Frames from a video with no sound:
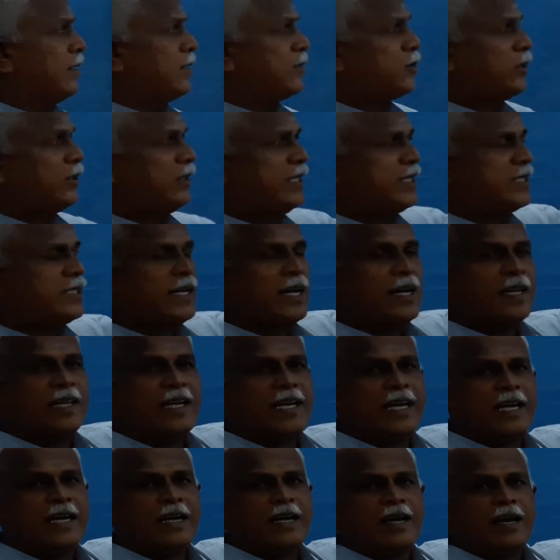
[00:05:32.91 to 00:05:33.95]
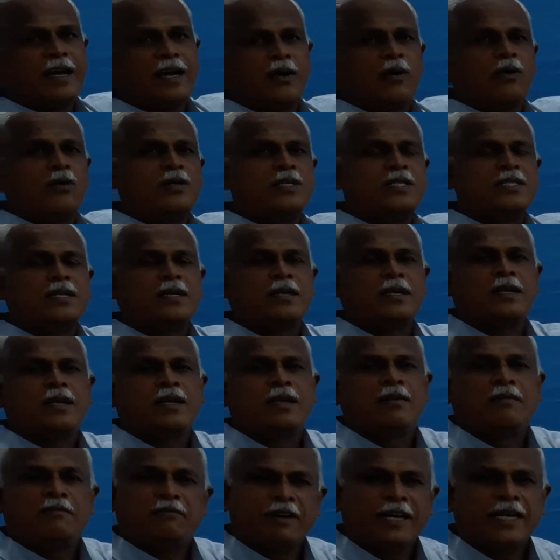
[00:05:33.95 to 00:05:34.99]
So these are the accounts.
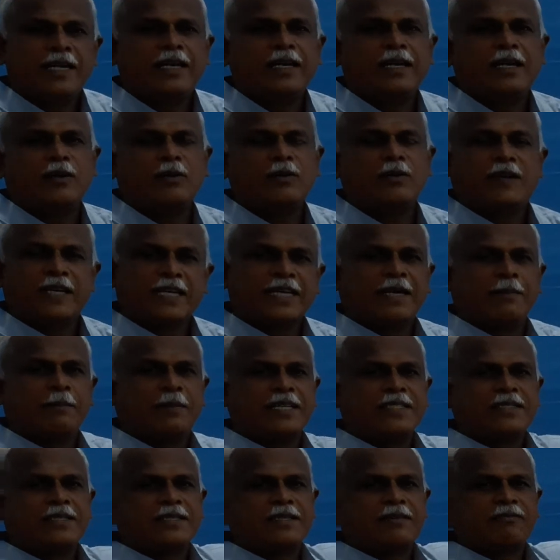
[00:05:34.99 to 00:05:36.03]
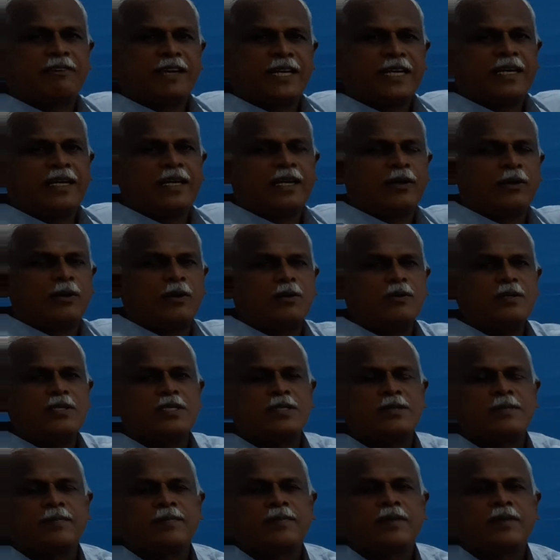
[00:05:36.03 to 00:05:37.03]
Final account, it comprises the final accounts